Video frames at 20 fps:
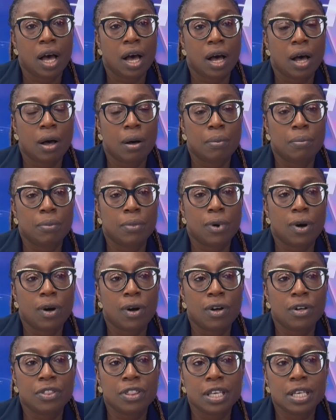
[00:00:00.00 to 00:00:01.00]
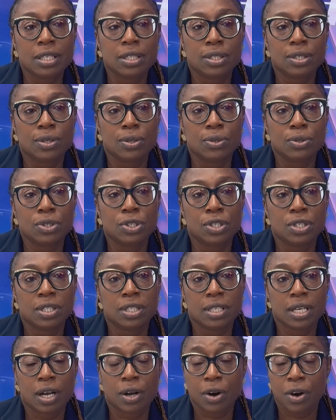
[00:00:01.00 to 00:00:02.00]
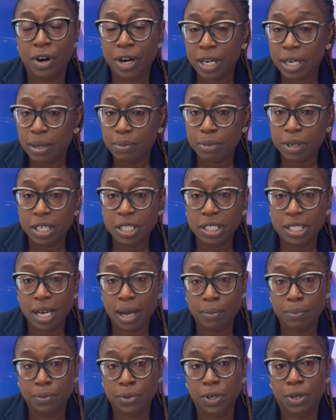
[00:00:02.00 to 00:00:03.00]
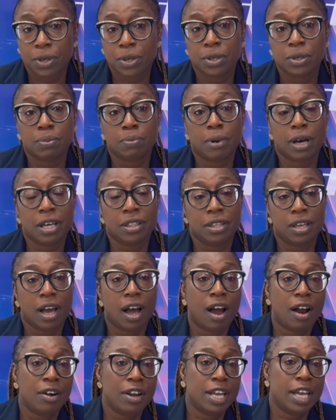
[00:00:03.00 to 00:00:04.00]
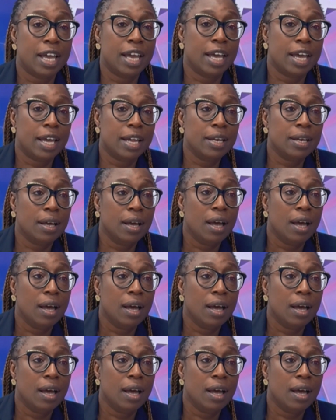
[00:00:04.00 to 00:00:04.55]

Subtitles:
All these solutions are currently being championed by the IAN.